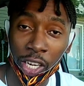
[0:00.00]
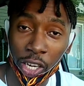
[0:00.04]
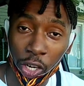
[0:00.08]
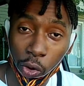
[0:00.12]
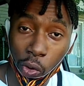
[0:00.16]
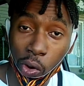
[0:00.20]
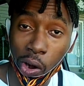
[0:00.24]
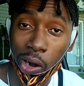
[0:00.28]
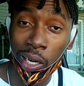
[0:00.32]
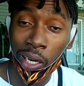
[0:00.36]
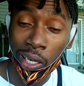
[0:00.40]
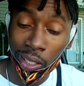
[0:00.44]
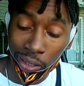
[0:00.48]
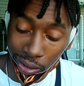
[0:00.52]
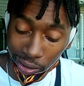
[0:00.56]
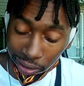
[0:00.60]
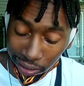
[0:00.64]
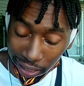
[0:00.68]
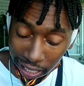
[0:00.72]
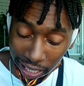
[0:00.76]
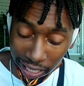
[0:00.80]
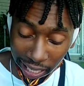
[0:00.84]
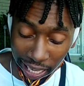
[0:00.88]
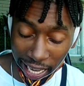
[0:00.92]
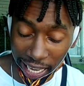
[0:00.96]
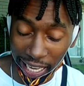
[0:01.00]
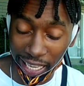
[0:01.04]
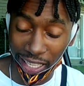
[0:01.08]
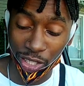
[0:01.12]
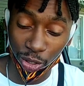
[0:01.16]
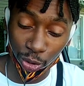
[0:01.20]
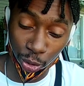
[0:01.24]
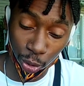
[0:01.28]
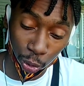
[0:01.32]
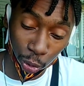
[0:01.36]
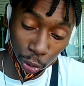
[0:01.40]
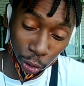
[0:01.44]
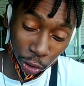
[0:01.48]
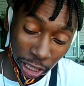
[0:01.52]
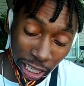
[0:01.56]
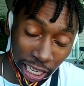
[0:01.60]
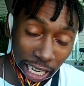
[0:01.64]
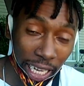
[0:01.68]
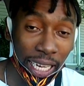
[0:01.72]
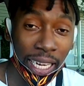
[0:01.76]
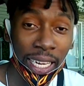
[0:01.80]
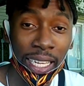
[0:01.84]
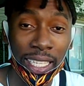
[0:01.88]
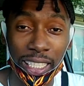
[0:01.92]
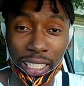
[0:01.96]
Road to 10K is
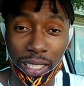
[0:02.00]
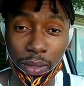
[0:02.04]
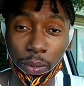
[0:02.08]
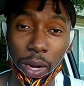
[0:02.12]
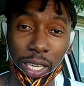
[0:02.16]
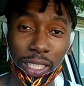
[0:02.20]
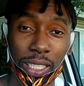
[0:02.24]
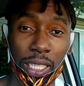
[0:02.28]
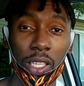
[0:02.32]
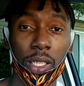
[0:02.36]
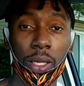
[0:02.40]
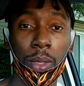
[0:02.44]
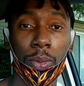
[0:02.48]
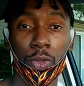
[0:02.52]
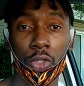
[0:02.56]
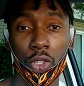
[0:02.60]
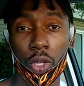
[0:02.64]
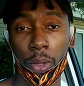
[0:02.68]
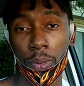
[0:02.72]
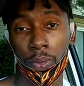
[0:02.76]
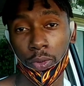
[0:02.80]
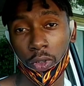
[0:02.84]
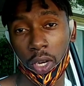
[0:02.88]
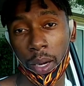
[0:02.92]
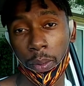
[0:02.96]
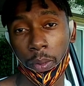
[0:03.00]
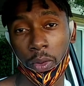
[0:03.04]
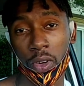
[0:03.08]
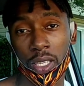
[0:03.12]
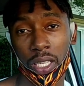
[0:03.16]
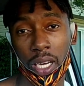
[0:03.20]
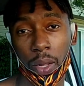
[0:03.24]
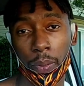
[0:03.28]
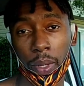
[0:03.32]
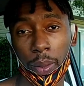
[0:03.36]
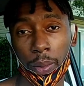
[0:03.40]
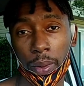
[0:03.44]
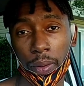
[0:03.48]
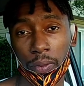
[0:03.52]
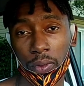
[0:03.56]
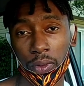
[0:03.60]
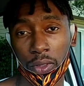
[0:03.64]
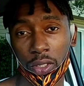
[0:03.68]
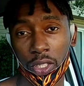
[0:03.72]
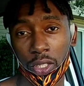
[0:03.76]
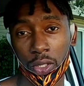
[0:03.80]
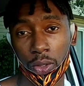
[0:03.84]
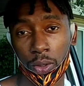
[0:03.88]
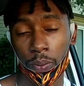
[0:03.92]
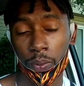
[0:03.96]
real. Smash the subscribe button, the people if
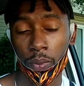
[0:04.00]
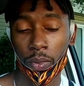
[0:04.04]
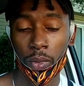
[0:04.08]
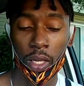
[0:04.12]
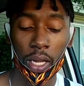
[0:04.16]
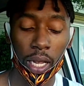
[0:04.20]
you're new.